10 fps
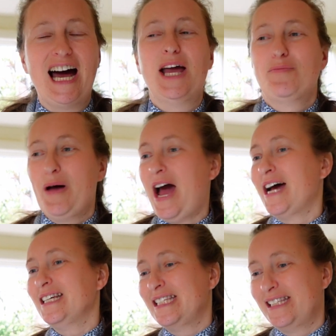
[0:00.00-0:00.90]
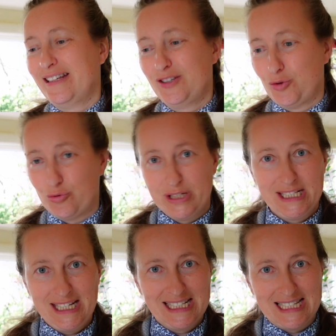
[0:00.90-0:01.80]
I passed the
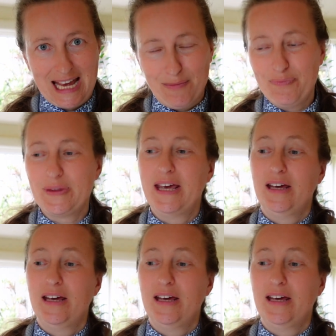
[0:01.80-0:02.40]
written exam,